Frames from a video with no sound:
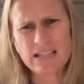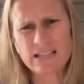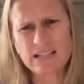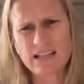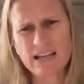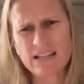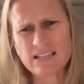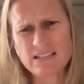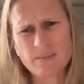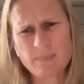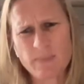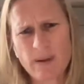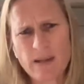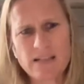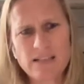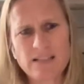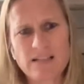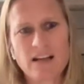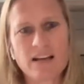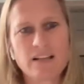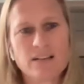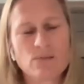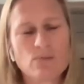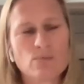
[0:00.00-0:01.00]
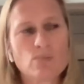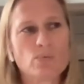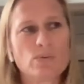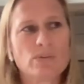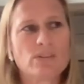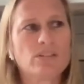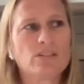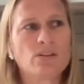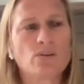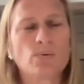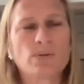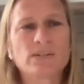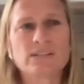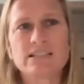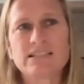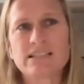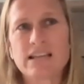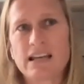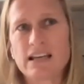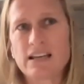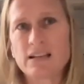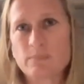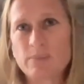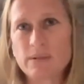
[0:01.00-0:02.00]
the night depending on, what the
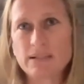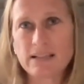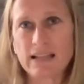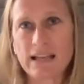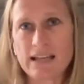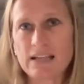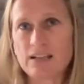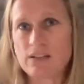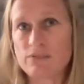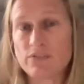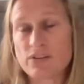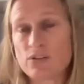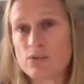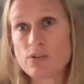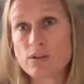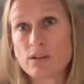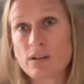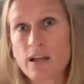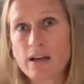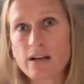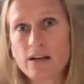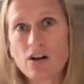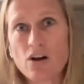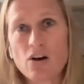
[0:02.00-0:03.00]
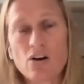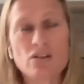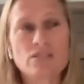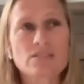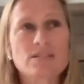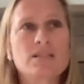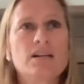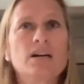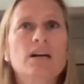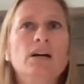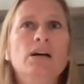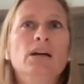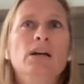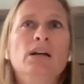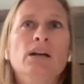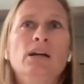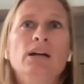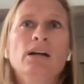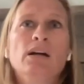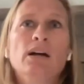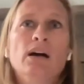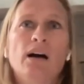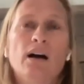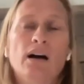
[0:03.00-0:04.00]
day had been like, if there were a lot of calls.
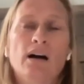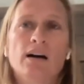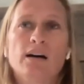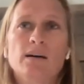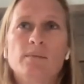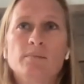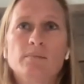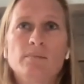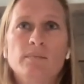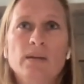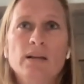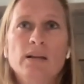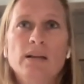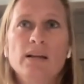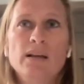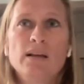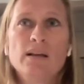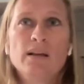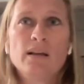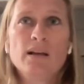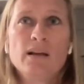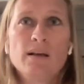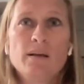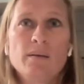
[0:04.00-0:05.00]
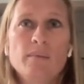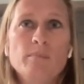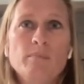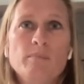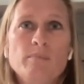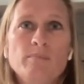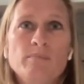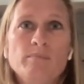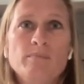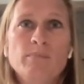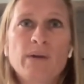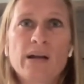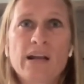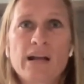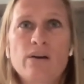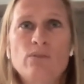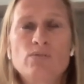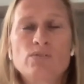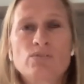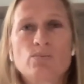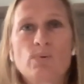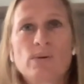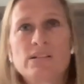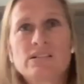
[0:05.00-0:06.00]
Um, but I
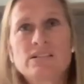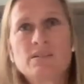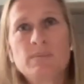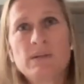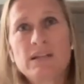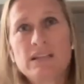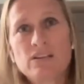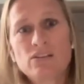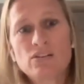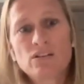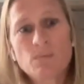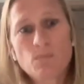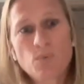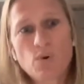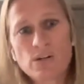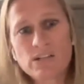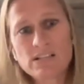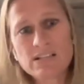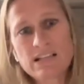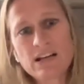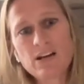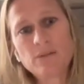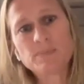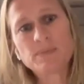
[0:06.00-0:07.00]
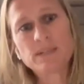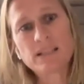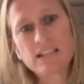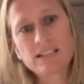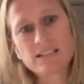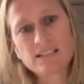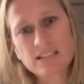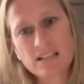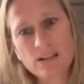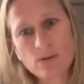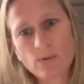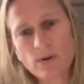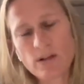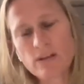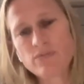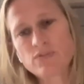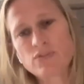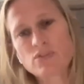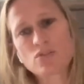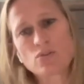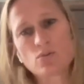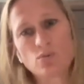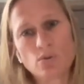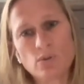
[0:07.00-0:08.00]
always wanted to be there in the morning to help the kids get ready for
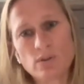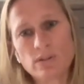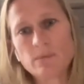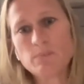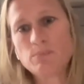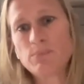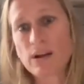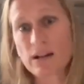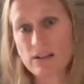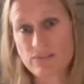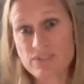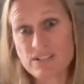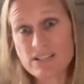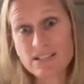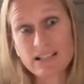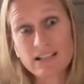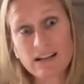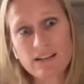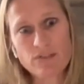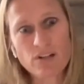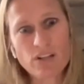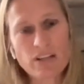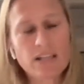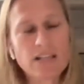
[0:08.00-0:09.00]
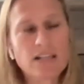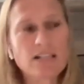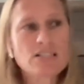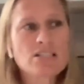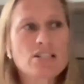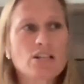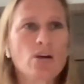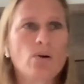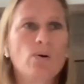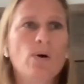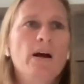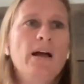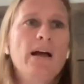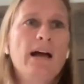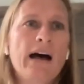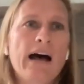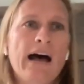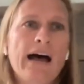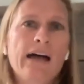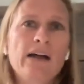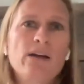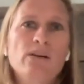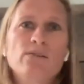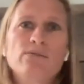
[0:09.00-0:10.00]
school and breakfast and everything. So
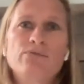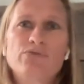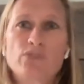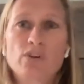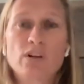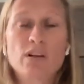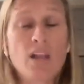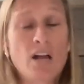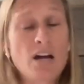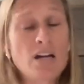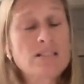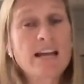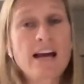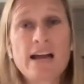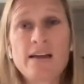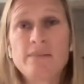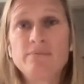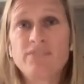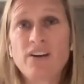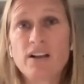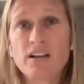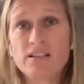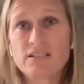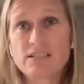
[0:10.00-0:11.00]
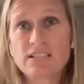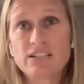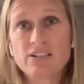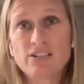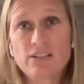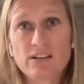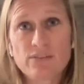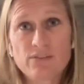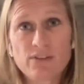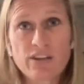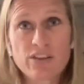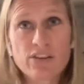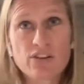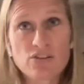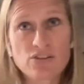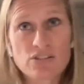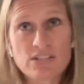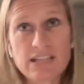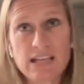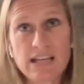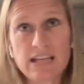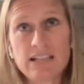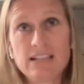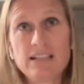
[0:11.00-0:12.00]
I, for a long time, volunteered every
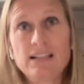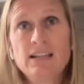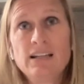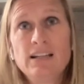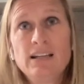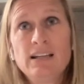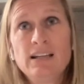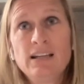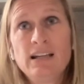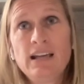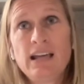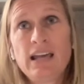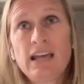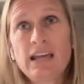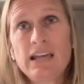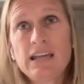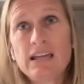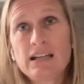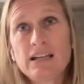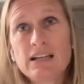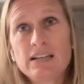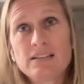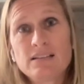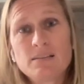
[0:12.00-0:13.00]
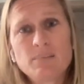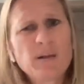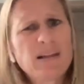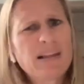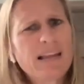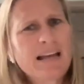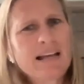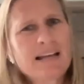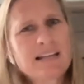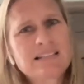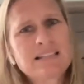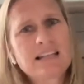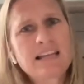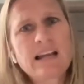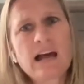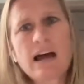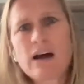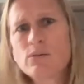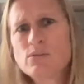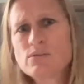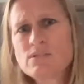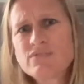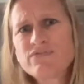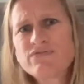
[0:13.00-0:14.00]
third day. But like I said,
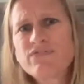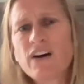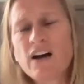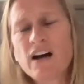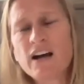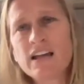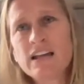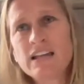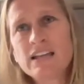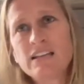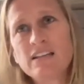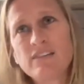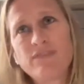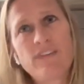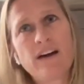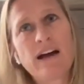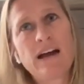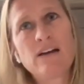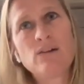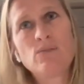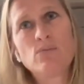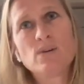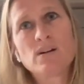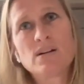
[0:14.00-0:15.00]
I was fine if I